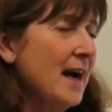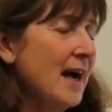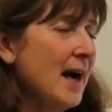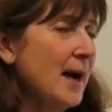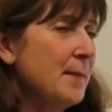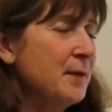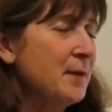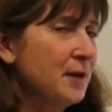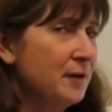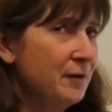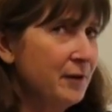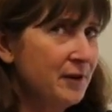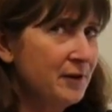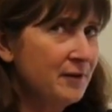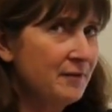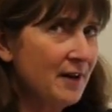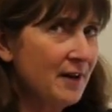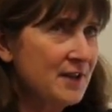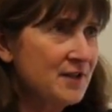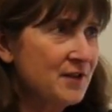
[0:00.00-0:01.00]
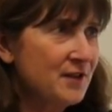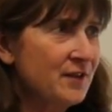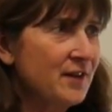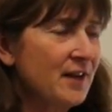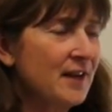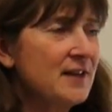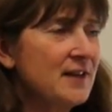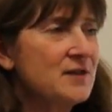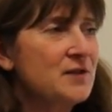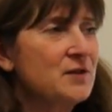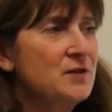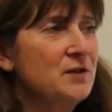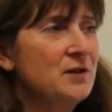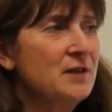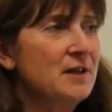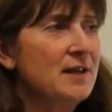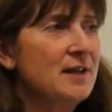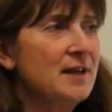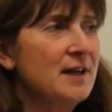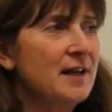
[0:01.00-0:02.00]
I'm the career advisor at the high
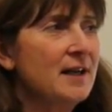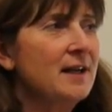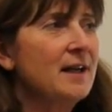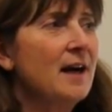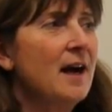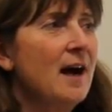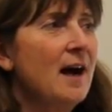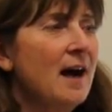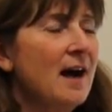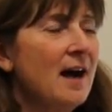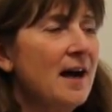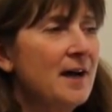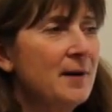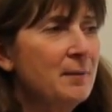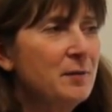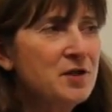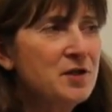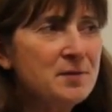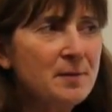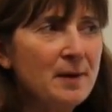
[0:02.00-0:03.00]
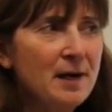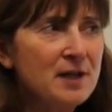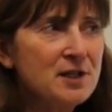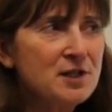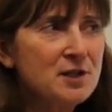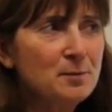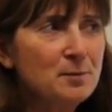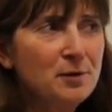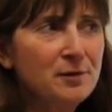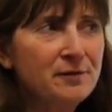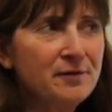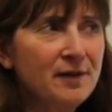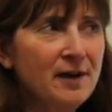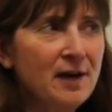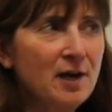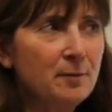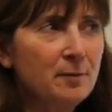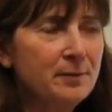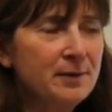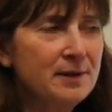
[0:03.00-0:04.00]
school and I am responsible for
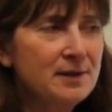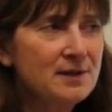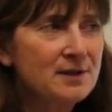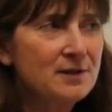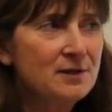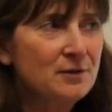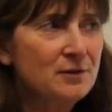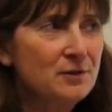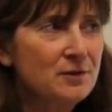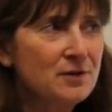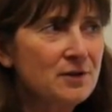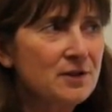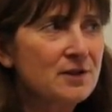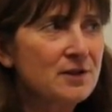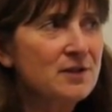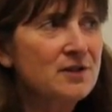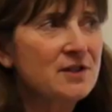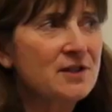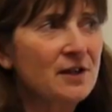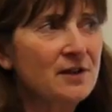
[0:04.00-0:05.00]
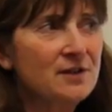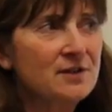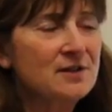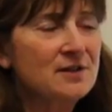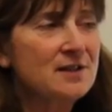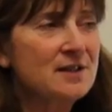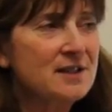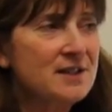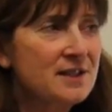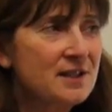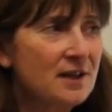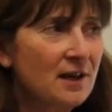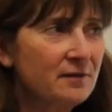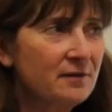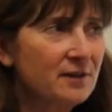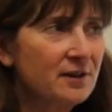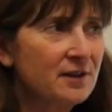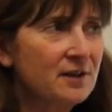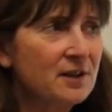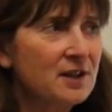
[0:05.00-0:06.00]
helping students to start to
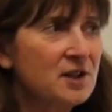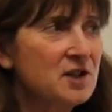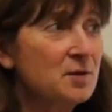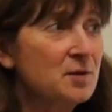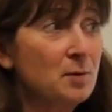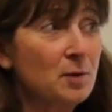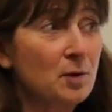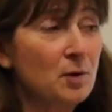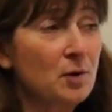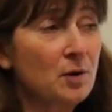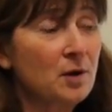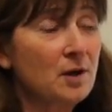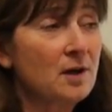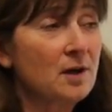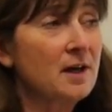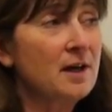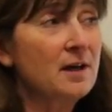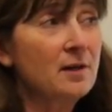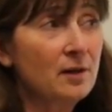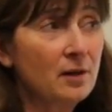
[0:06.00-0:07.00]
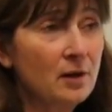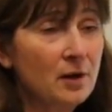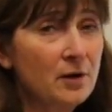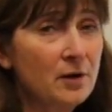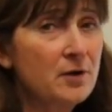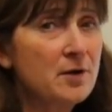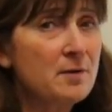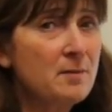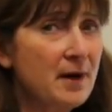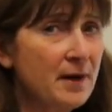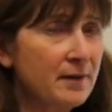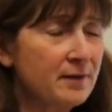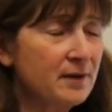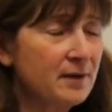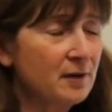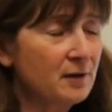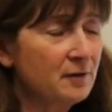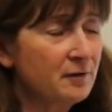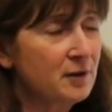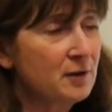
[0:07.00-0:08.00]
discover, explore, and learn about
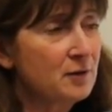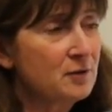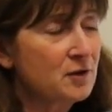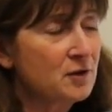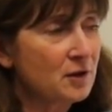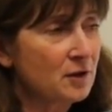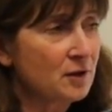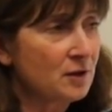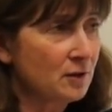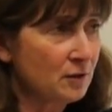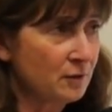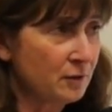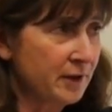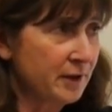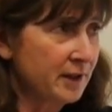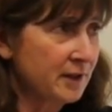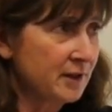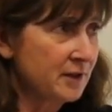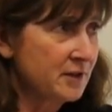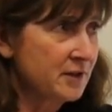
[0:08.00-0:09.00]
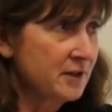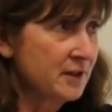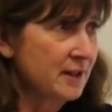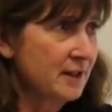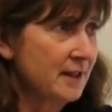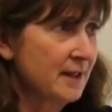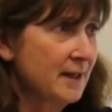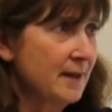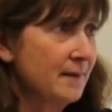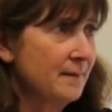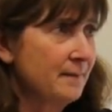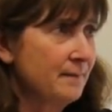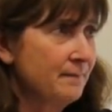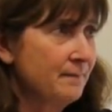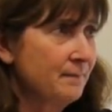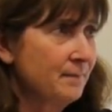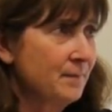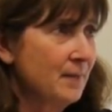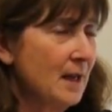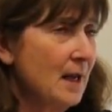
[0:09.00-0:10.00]
their future careers. And how do you
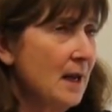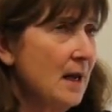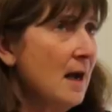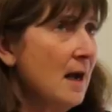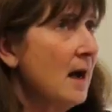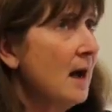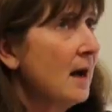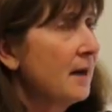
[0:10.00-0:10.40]
do that?